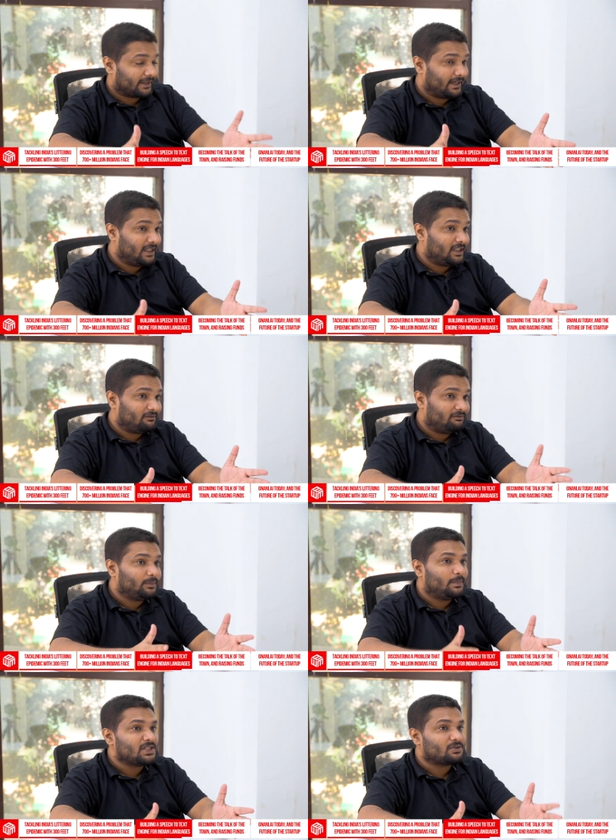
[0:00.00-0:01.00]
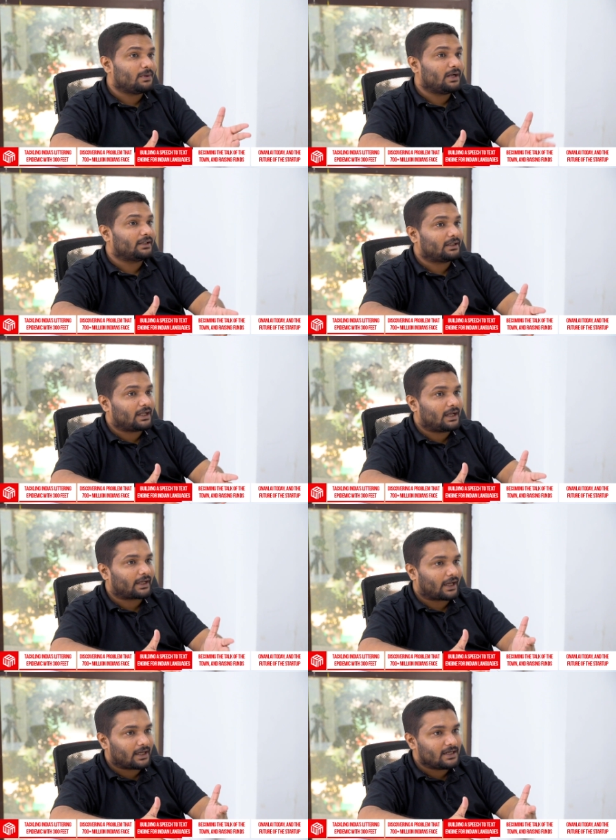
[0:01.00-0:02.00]
ready, we benchmarked
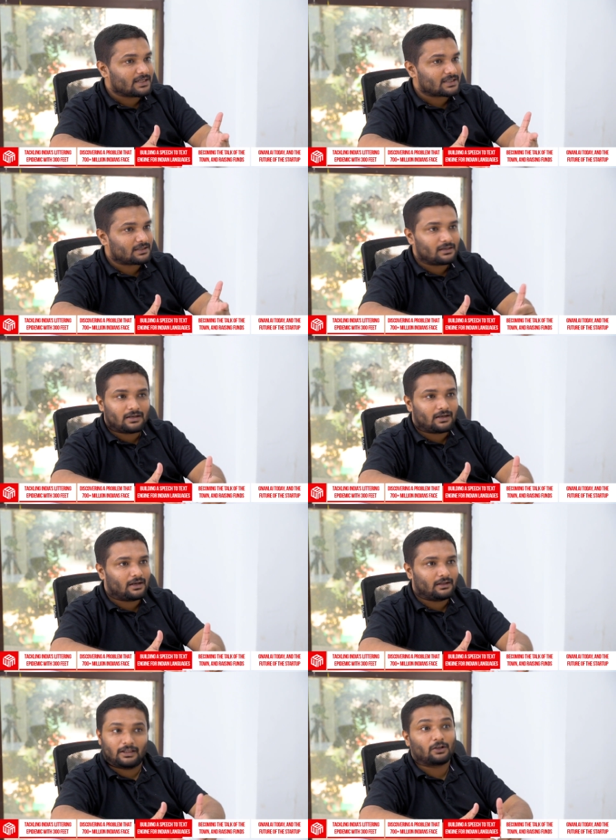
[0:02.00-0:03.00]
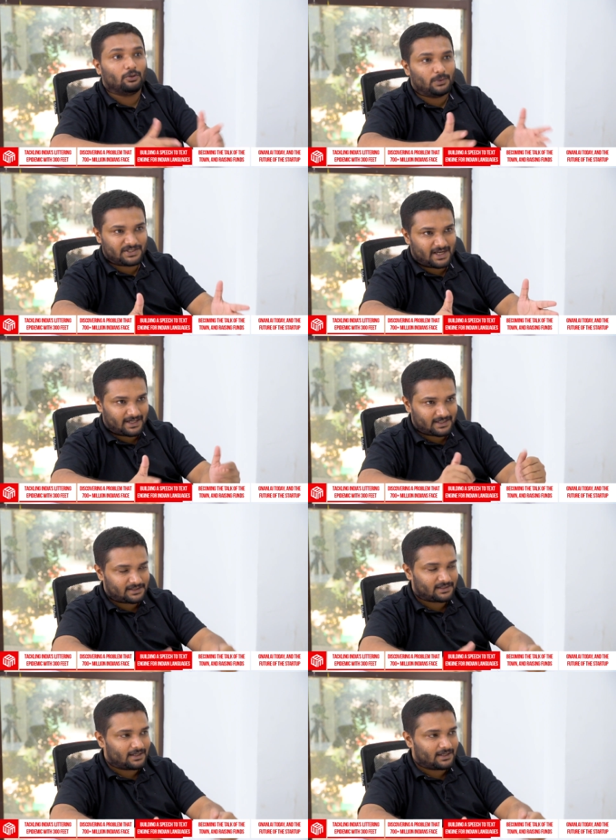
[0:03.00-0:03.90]
against the global giants